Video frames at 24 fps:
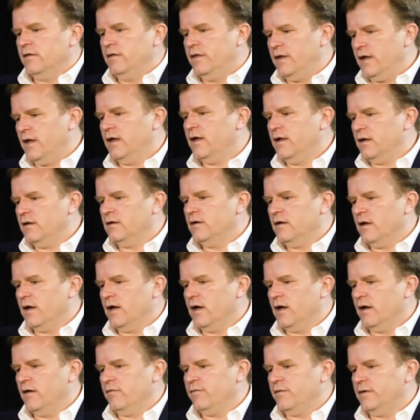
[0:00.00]
Then
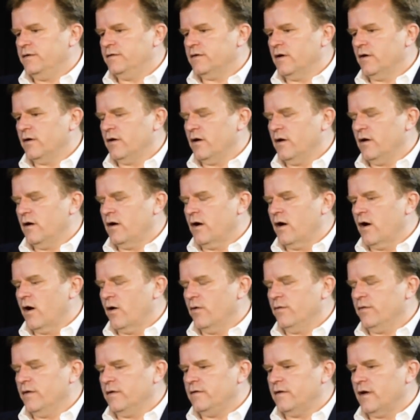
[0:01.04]
if we don't
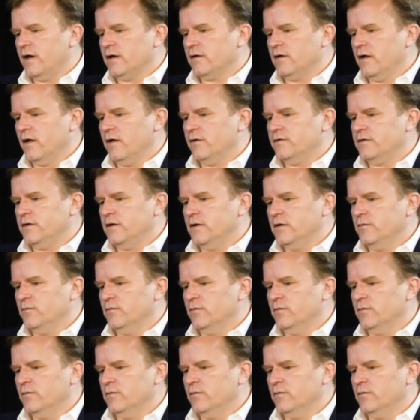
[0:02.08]
own the technology,